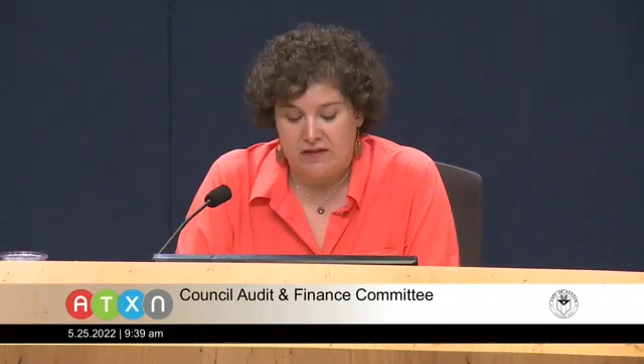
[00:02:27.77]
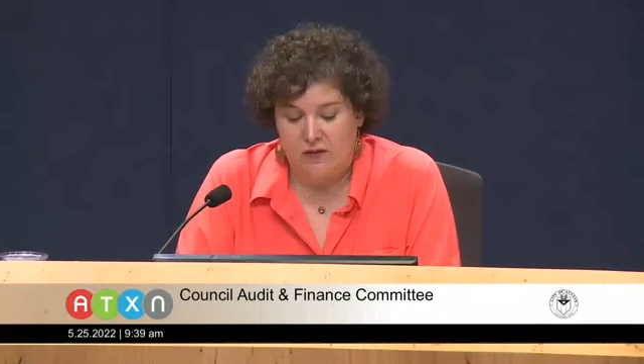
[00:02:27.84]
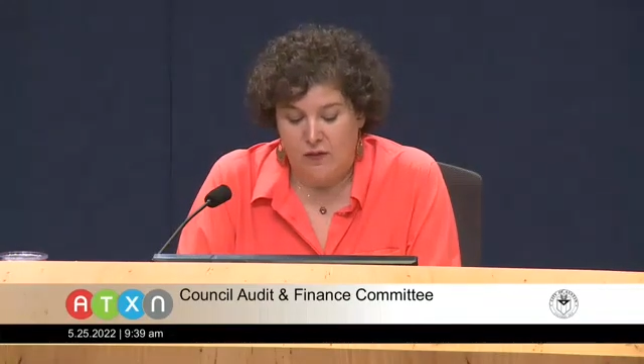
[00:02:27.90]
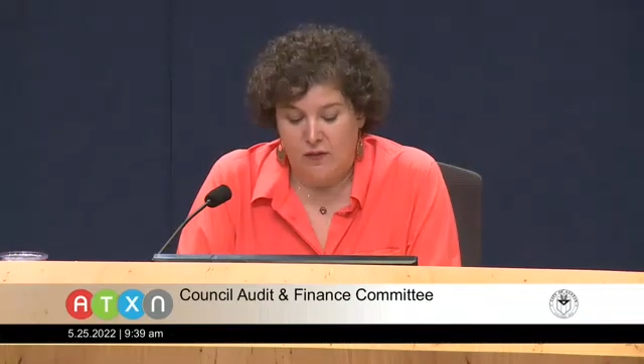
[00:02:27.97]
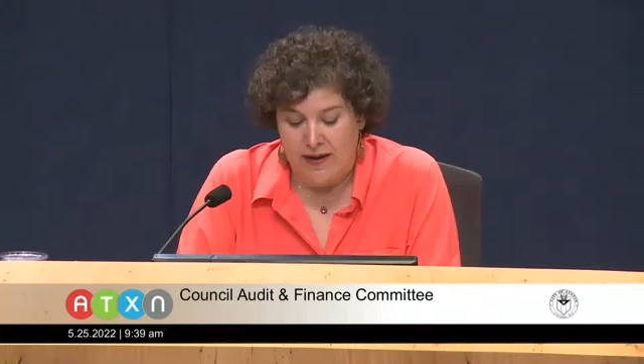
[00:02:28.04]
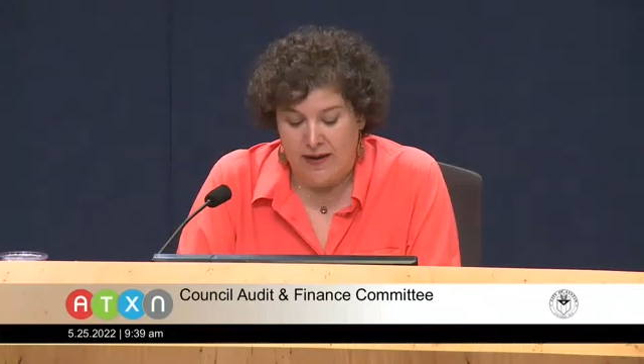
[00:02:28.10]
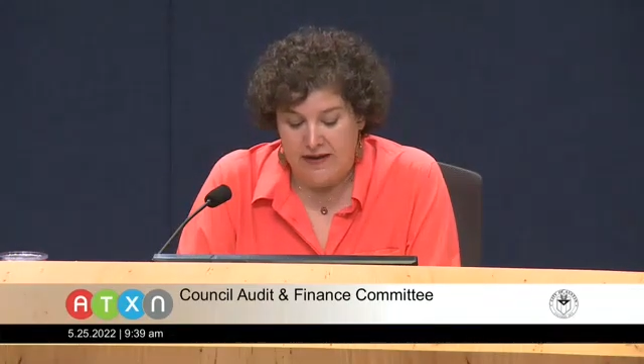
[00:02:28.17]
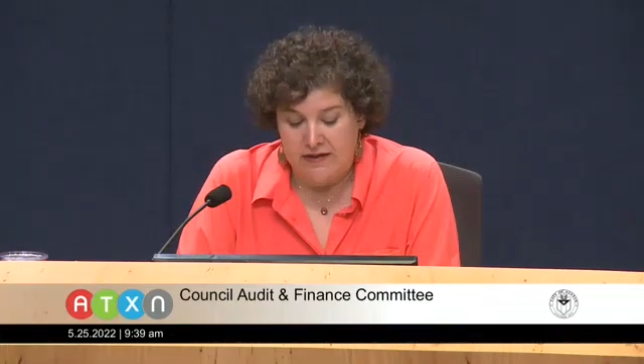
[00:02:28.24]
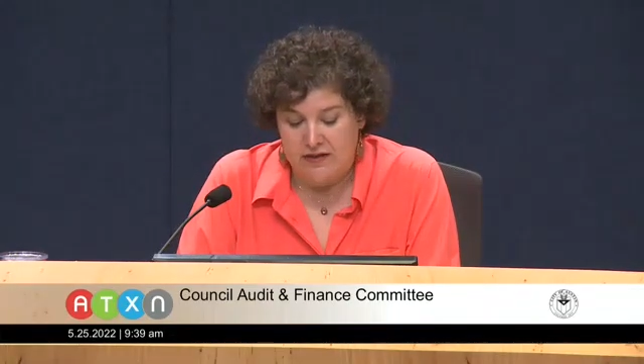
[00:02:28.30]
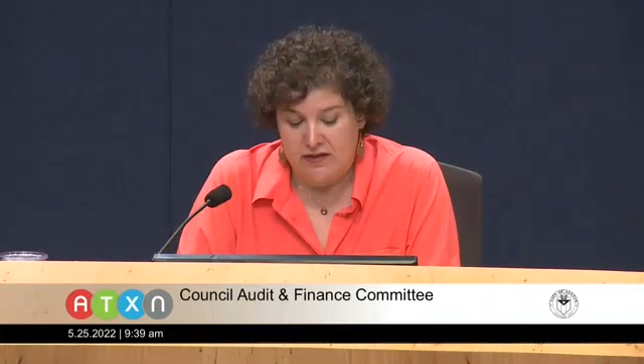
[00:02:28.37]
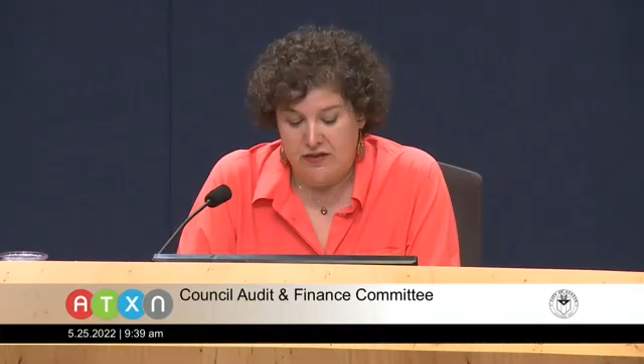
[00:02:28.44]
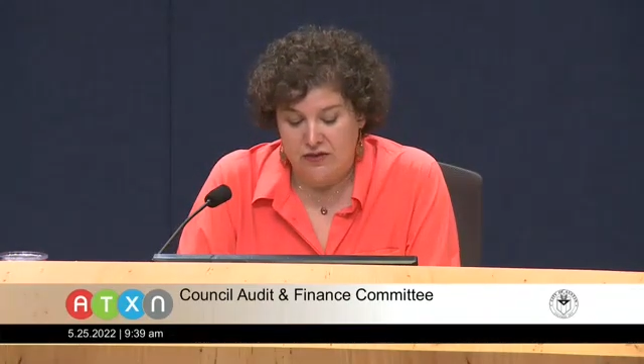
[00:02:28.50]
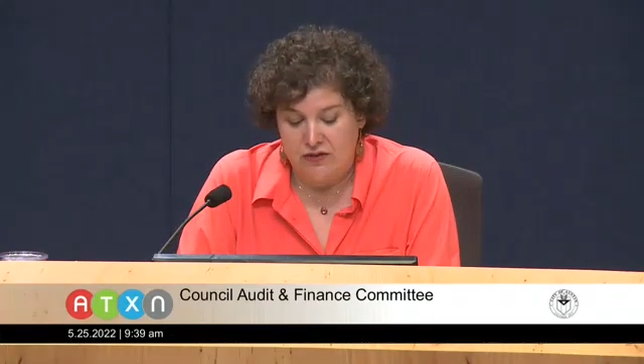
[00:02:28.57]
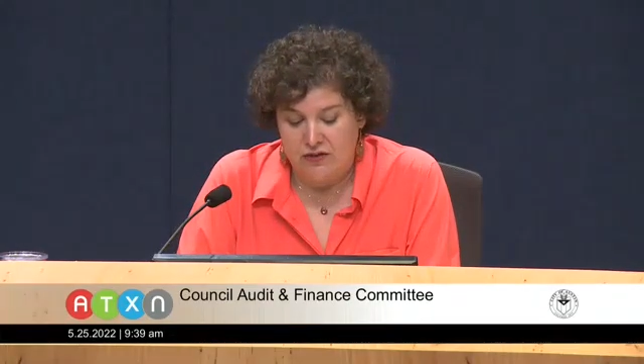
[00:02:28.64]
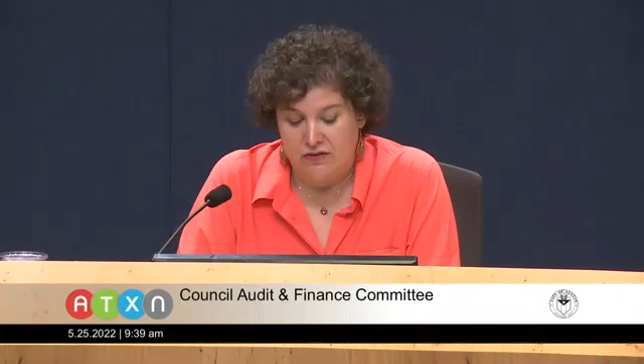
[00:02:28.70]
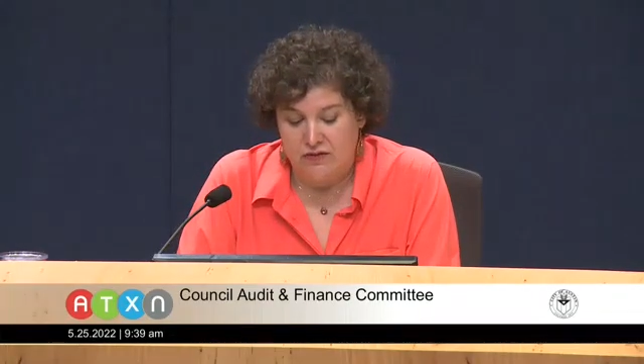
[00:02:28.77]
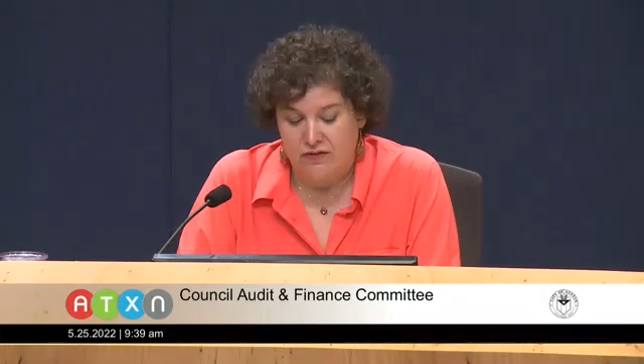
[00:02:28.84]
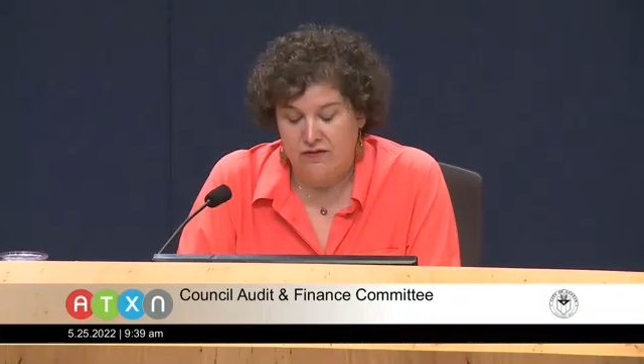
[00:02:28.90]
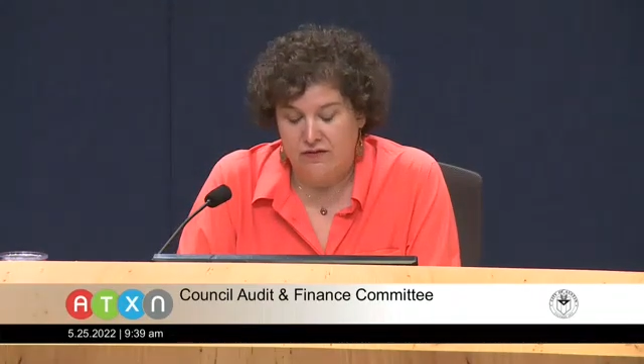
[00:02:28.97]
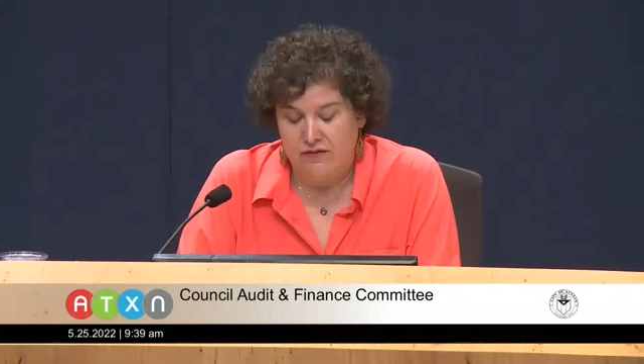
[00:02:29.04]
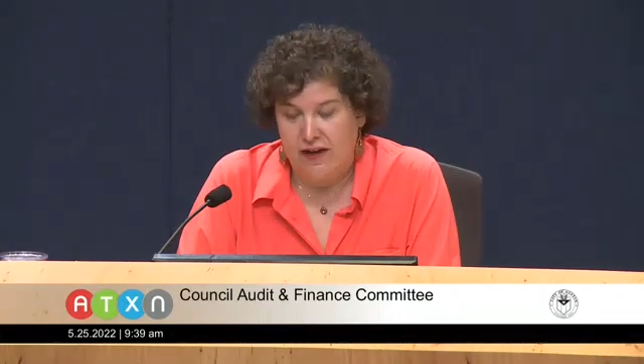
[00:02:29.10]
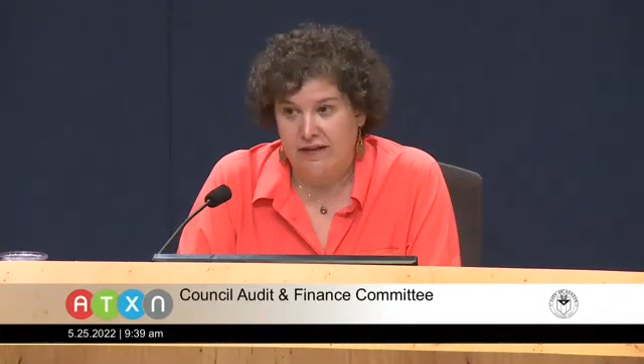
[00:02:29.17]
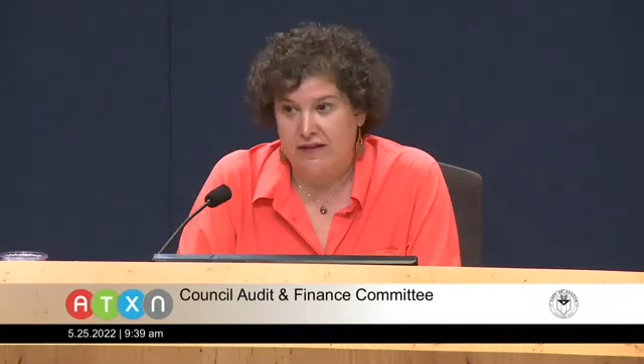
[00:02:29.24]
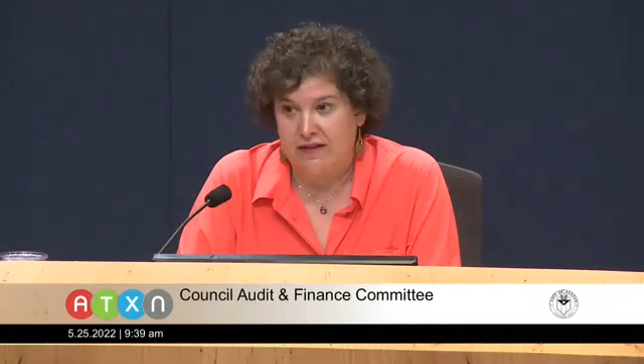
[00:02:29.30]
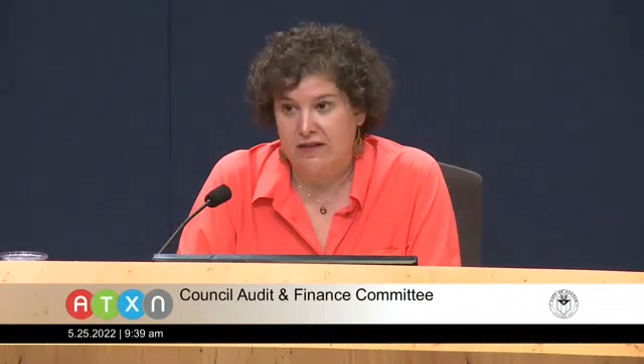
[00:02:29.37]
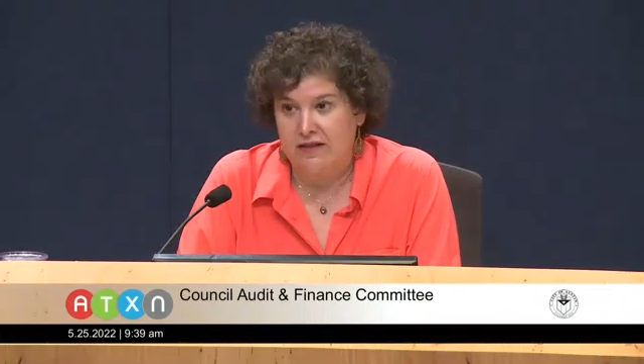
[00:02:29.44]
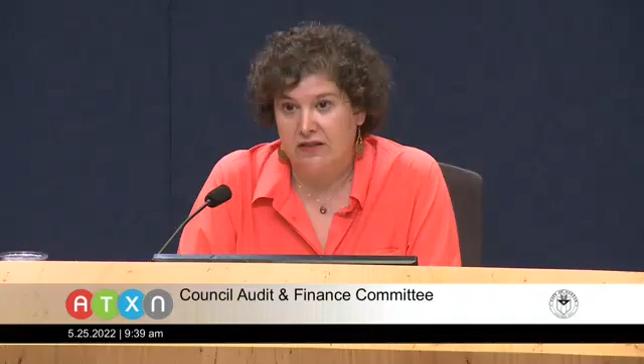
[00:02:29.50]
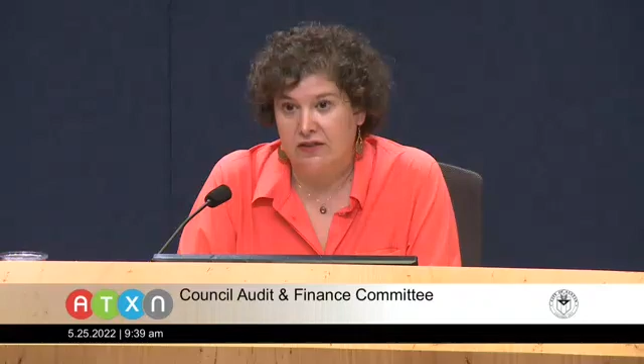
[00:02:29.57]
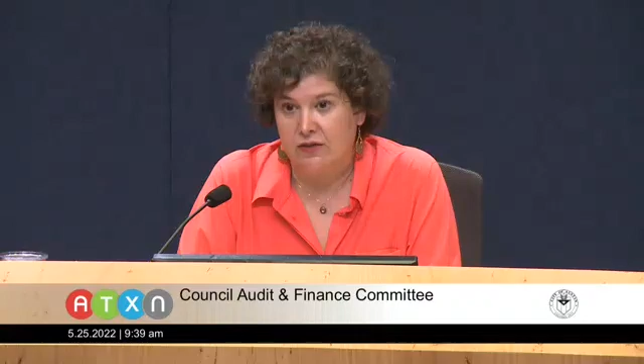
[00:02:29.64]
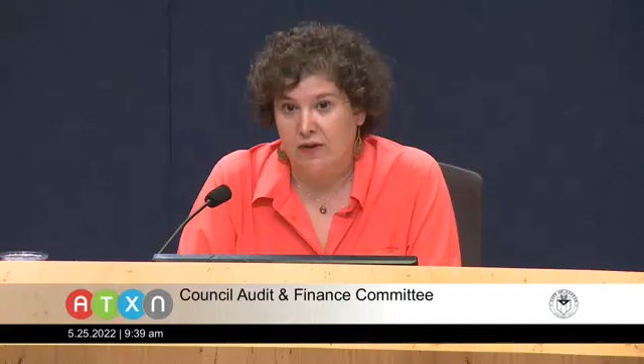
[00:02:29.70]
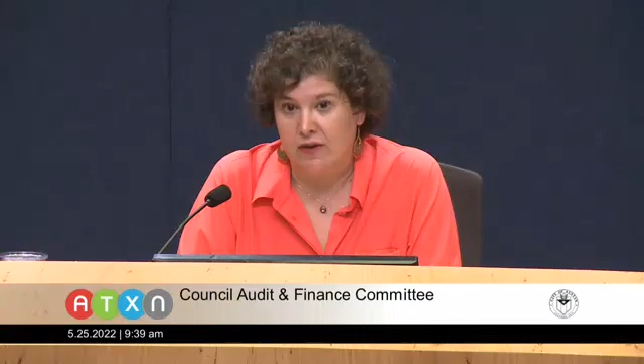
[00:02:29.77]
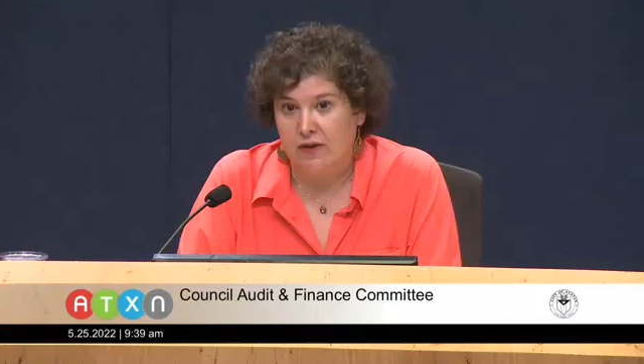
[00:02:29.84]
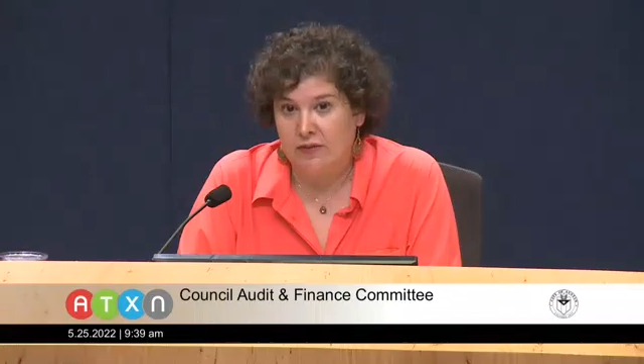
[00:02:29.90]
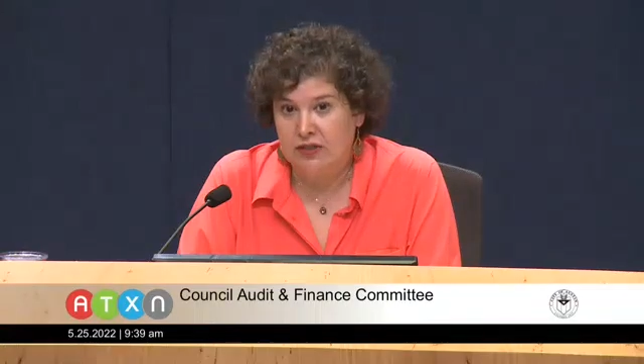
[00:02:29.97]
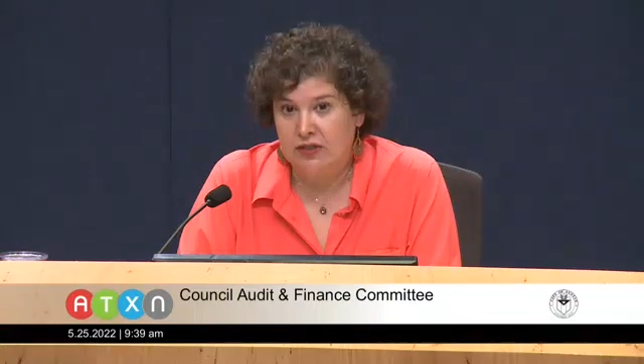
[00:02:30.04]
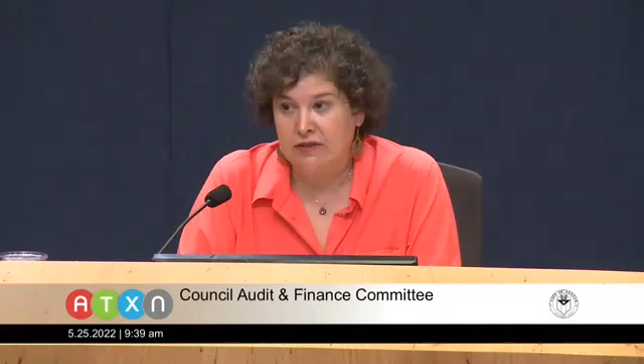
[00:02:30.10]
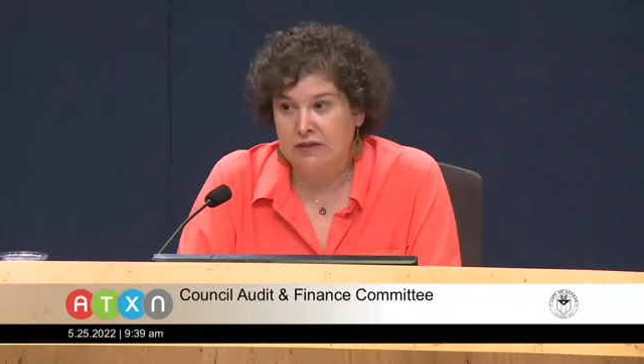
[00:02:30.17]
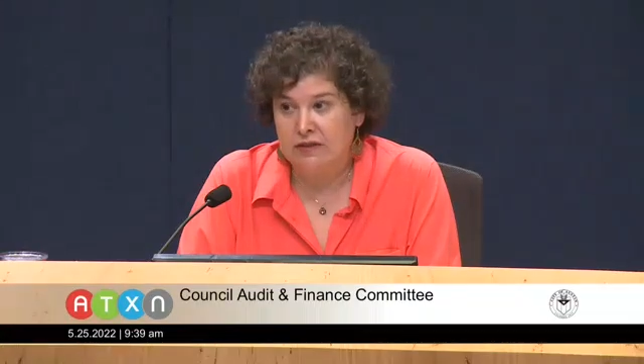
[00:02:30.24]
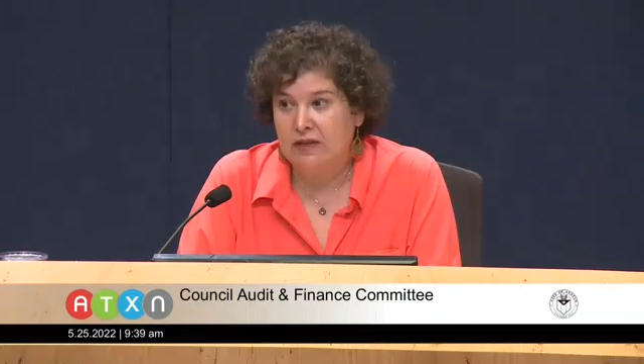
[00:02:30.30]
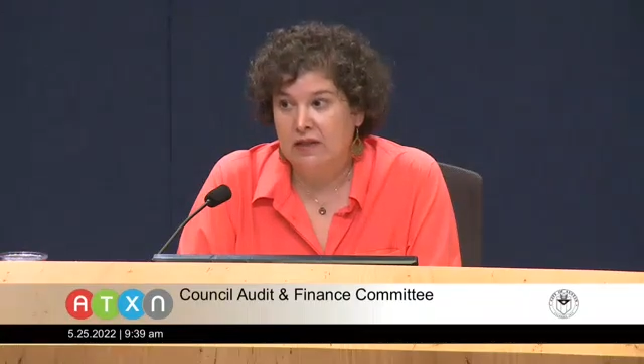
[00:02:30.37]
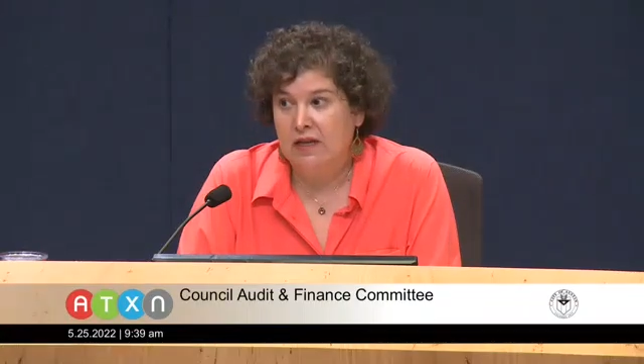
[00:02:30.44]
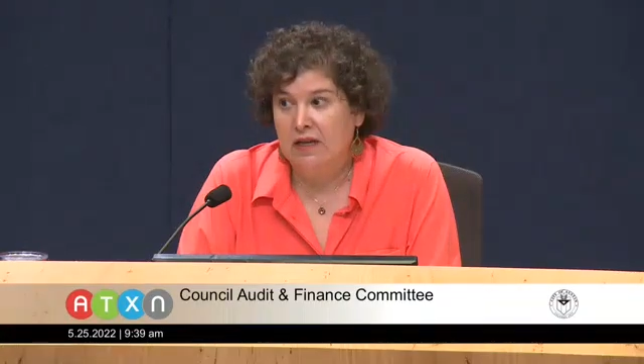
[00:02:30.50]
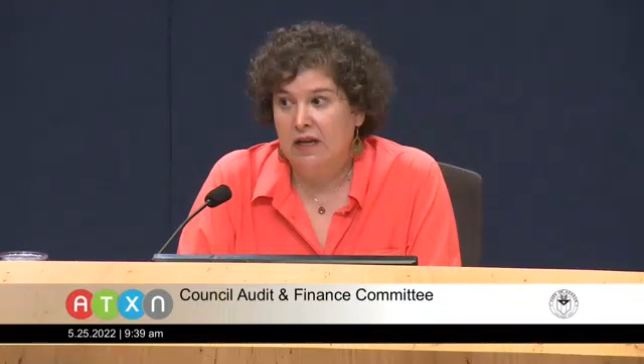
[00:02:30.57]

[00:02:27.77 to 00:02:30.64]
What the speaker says: ways to do violence interruption.